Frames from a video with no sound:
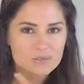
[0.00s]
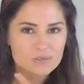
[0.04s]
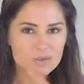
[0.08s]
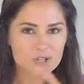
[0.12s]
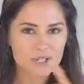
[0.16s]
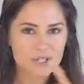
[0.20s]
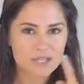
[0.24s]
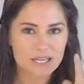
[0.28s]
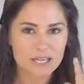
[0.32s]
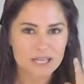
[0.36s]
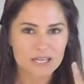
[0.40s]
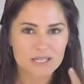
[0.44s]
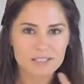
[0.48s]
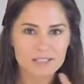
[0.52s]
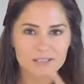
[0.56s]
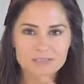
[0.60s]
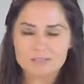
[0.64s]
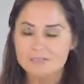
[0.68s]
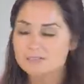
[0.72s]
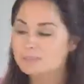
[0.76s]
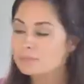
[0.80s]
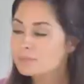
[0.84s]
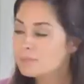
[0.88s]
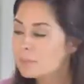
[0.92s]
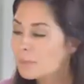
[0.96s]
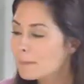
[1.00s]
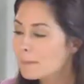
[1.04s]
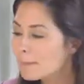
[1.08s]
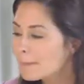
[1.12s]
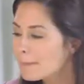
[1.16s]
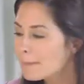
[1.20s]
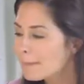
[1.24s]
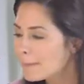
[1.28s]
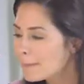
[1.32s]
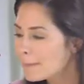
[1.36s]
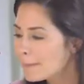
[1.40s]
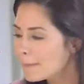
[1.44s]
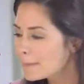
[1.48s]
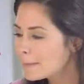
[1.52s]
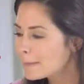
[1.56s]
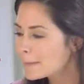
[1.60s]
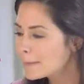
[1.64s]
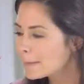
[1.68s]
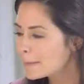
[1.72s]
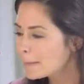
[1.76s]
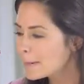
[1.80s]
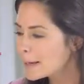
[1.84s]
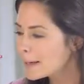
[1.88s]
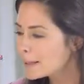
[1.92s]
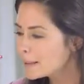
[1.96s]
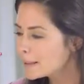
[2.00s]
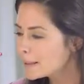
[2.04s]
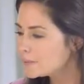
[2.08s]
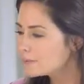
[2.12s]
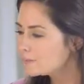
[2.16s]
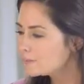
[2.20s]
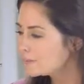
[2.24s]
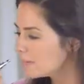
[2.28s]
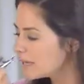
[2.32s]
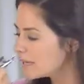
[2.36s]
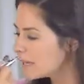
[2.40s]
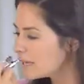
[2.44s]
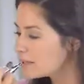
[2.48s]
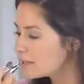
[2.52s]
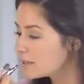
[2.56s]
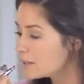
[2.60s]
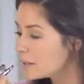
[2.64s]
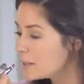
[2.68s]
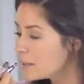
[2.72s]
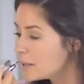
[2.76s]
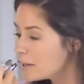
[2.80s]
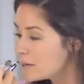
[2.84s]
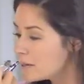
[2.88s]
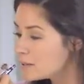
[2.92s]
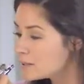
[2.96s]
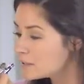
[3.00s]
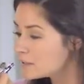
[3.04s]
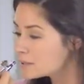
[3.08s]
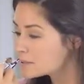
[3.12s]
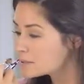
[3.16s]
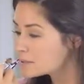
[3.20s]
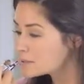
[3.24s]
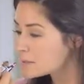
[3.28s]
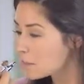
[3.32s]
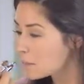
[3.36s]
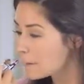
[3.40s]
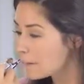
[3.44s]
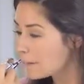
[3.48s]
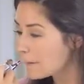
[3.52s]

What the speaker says: working. Right in by the nose.